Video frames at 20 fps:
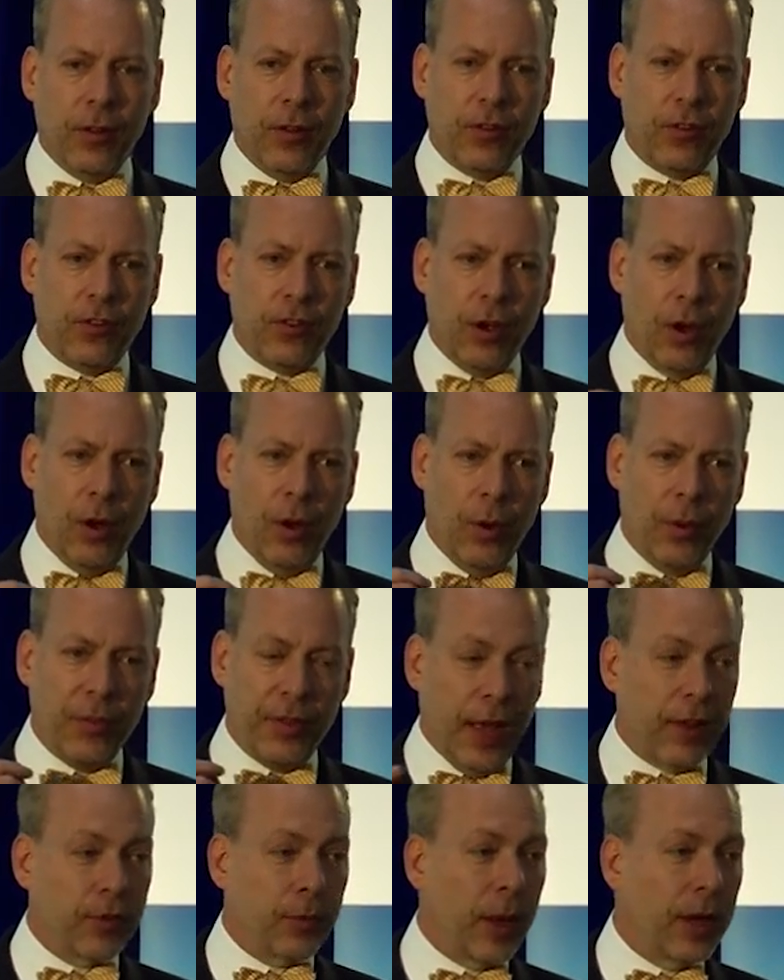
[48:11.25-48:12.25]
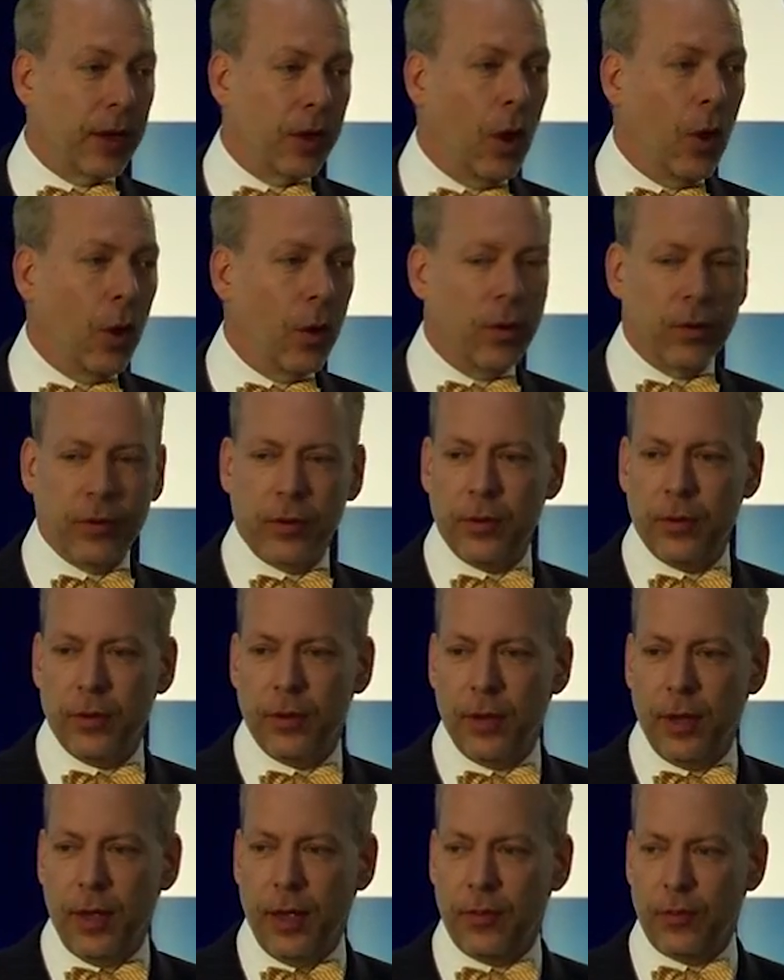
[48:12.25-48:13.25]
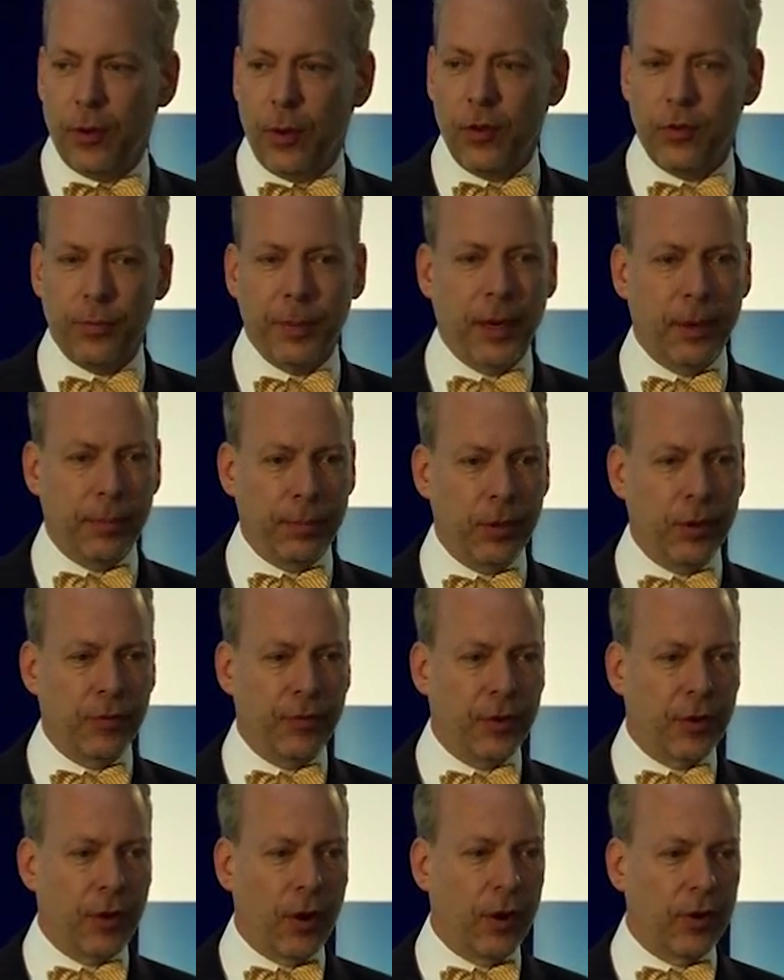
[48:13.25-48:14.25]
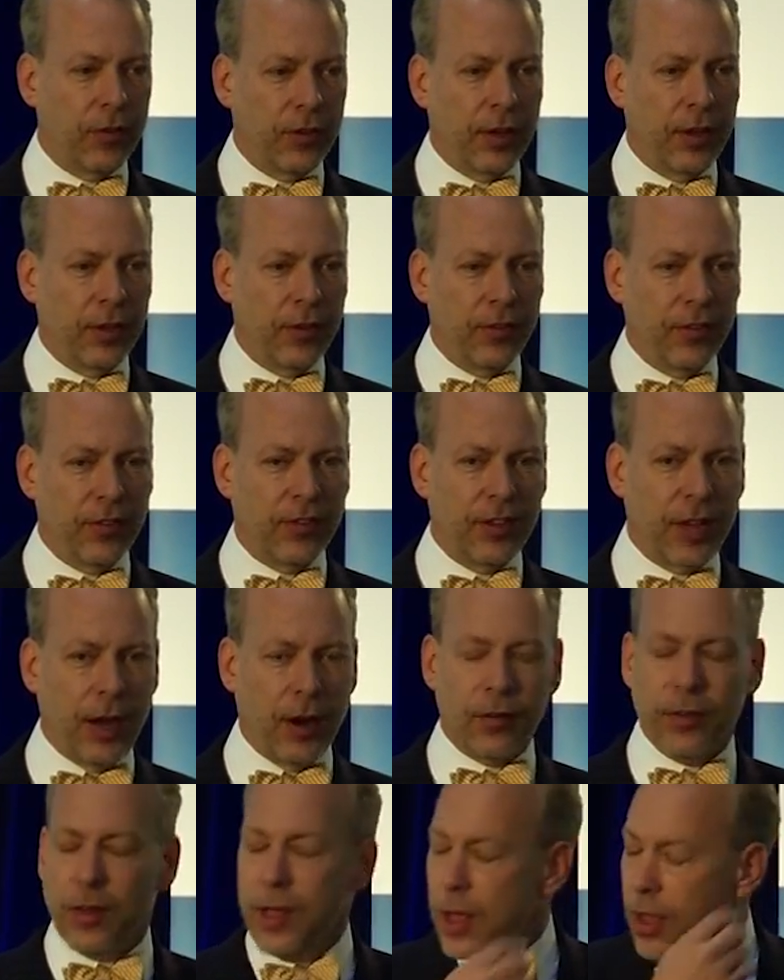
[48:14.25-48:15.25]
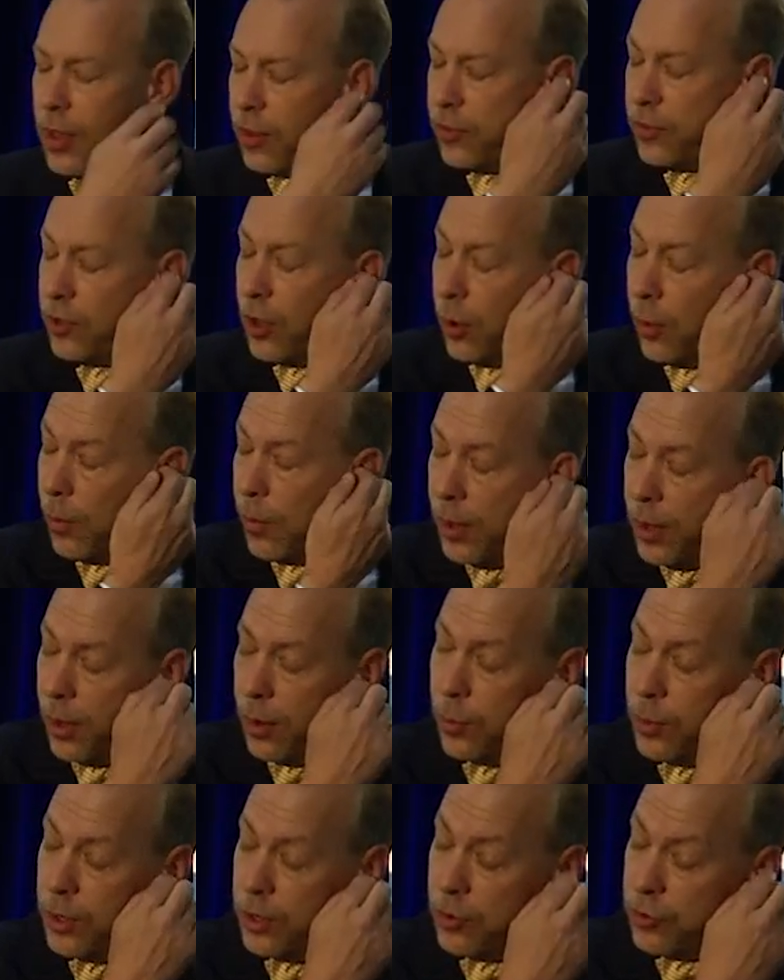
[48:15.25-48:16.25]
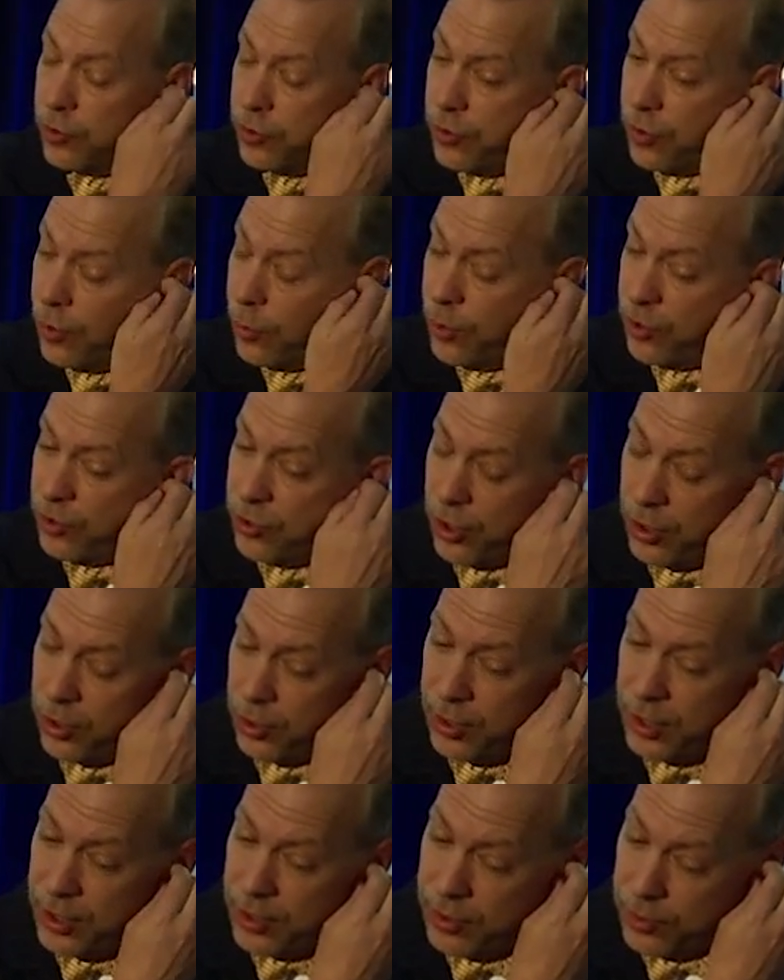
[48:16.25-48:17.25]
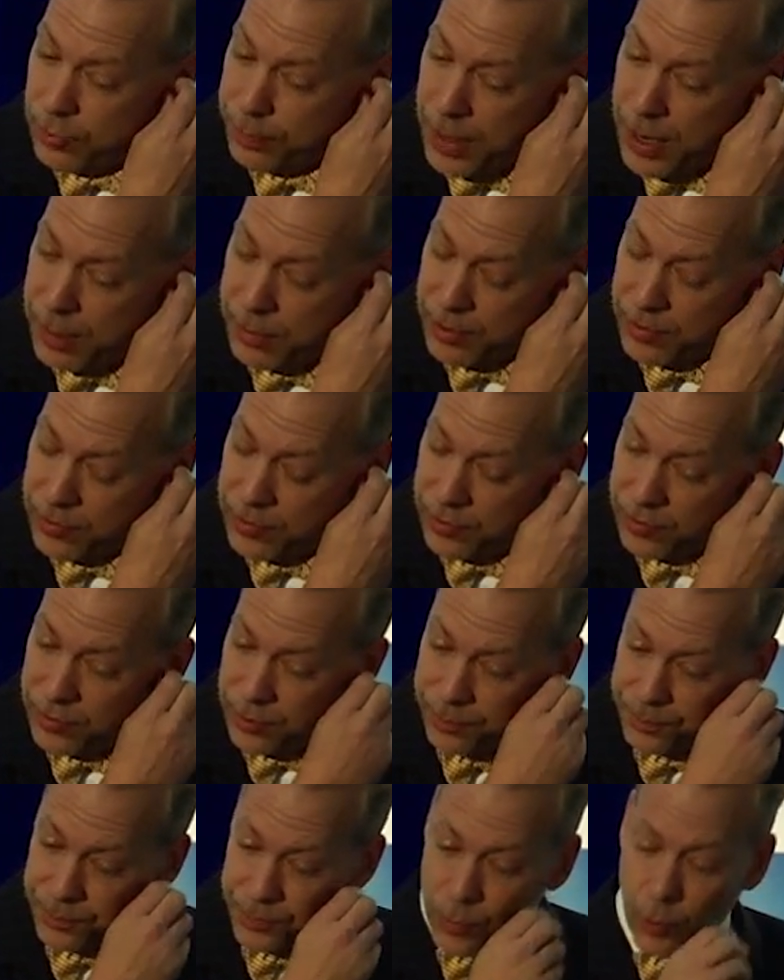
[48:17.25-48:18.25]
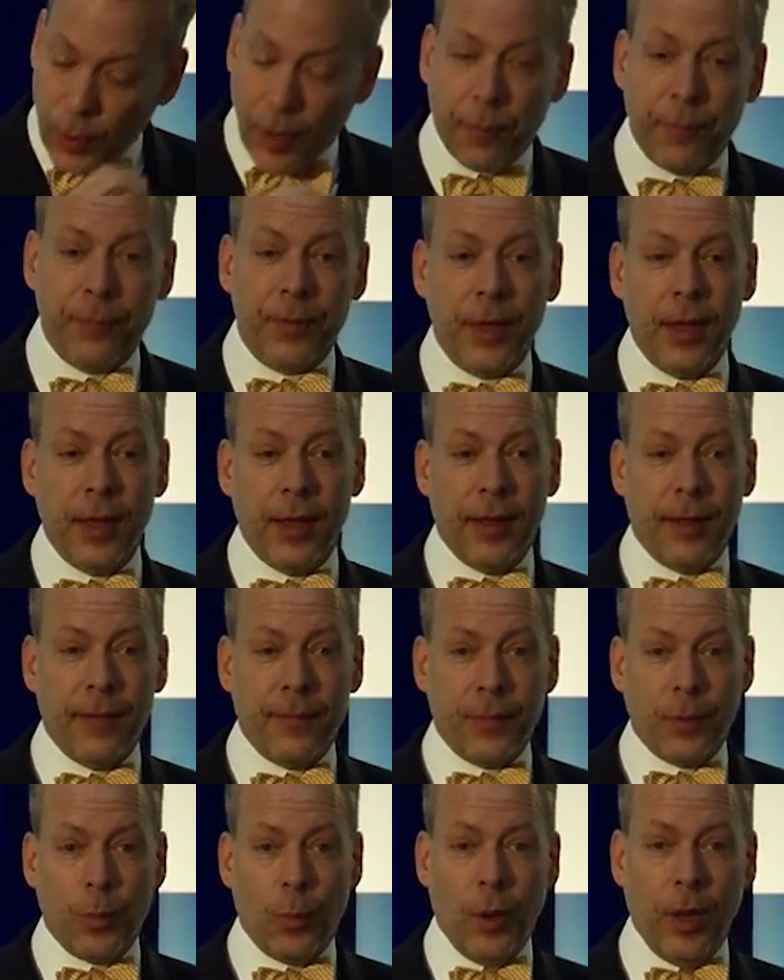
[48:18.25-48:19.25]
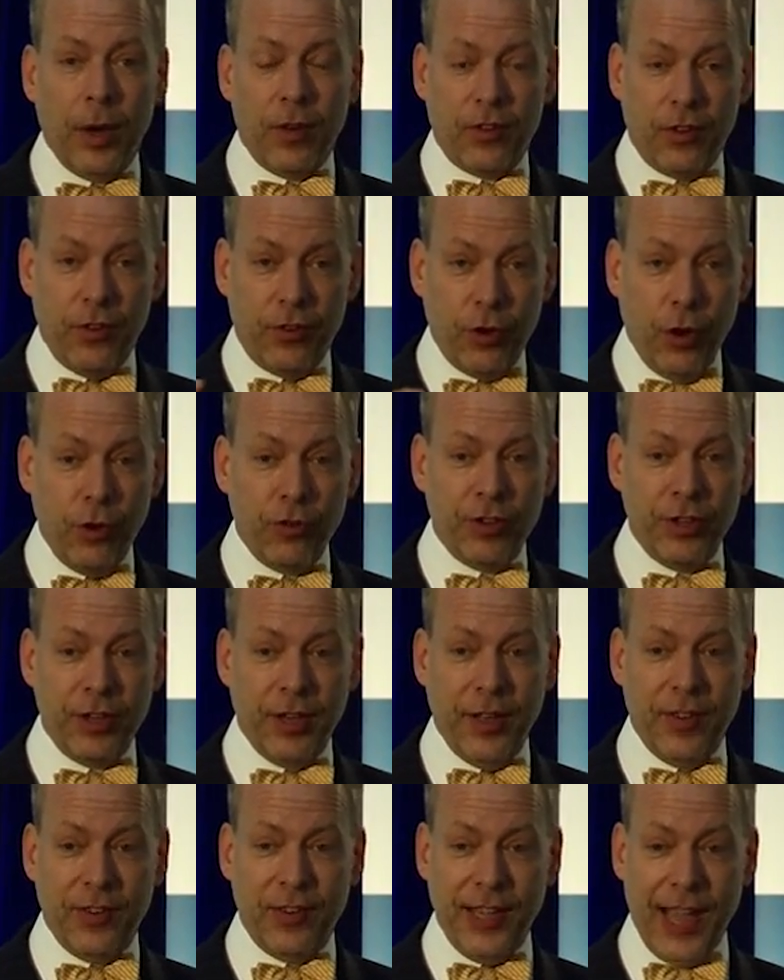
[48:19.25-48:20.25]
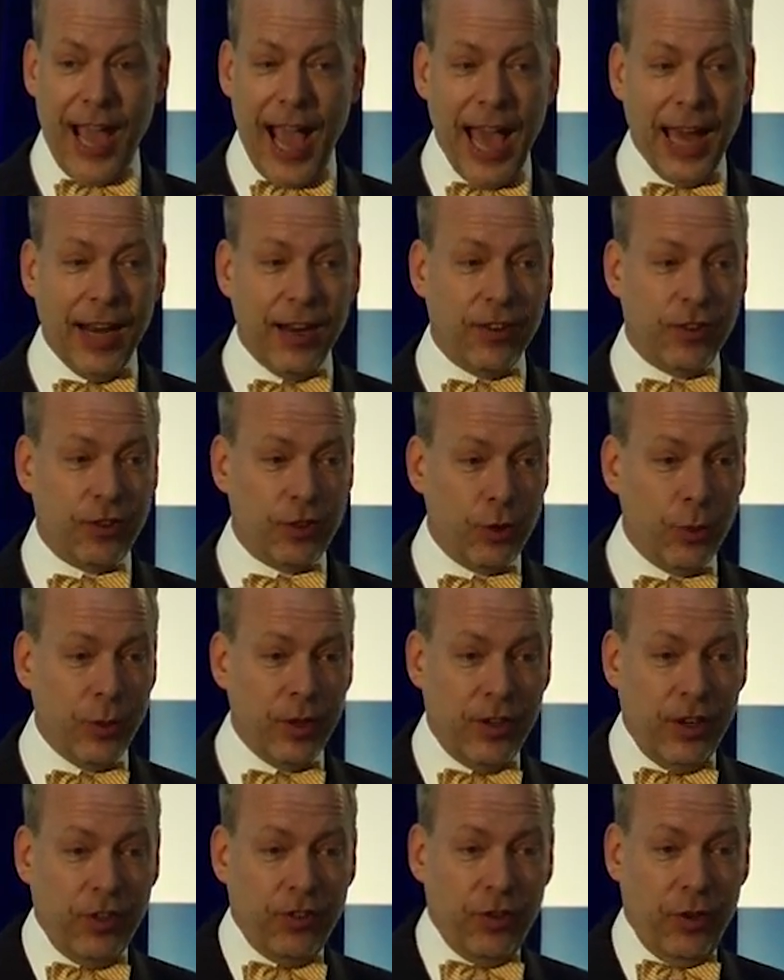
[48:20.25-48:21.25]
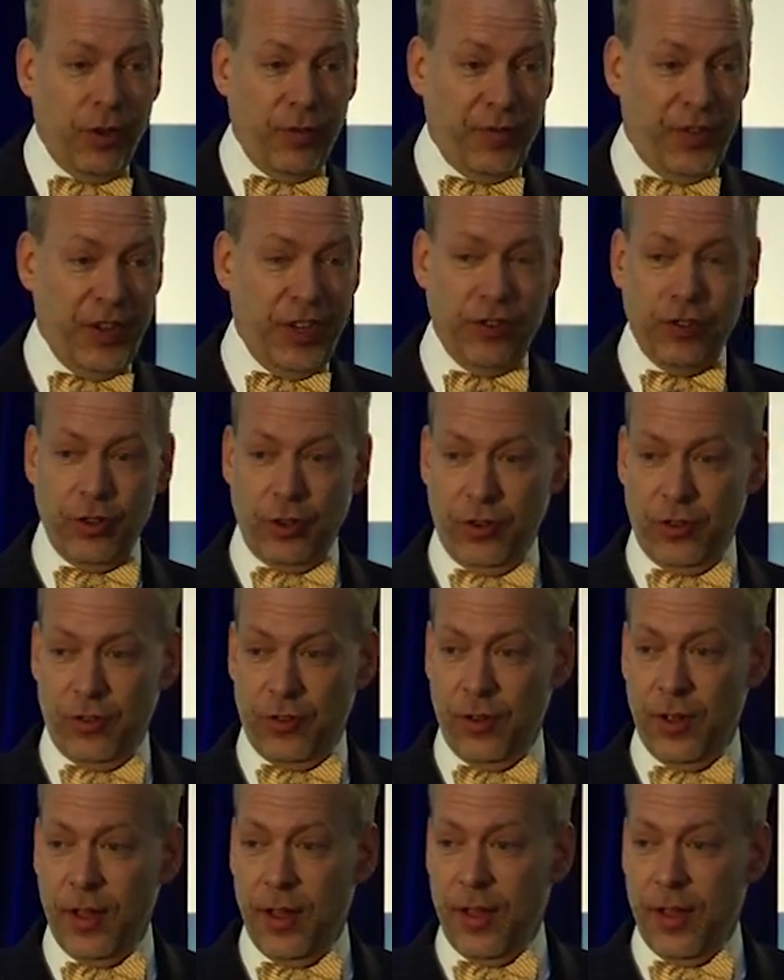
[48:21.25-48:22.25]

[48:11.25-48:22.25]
So that's why gold has always been a beautiful currency, because it's scarce. So when we start looking at this payment system, well, what Satoshi did is he added 2 additional features